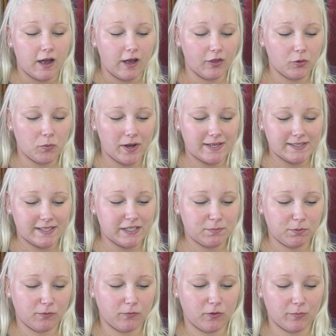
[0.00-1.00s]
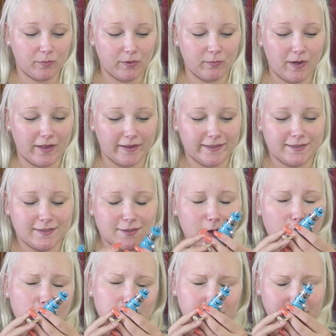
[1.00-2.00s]
Otherwise, it's performing well. It's
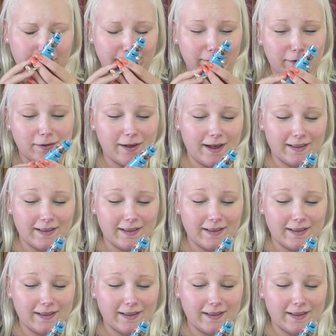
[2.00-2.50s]
so little.